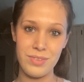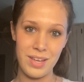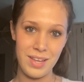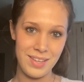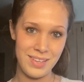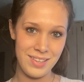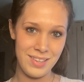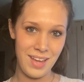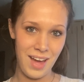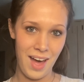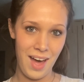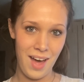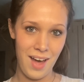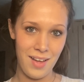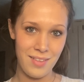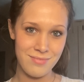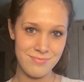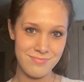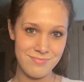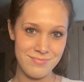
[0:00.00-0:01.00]
yeah,
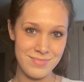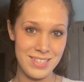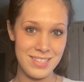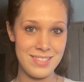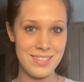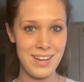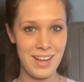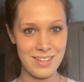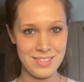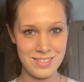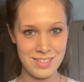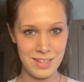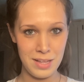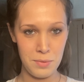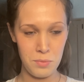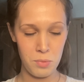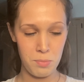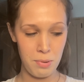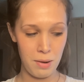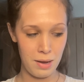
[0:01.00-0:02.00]
this next clip
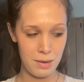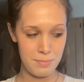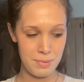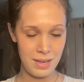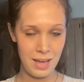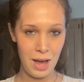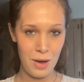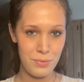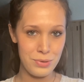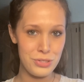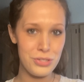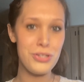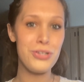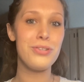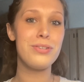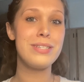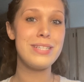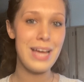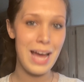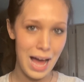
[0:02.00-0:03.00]
will probably be how it
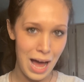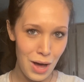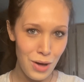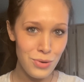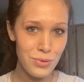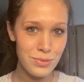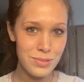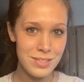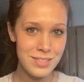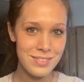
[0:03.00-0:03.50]
turned out.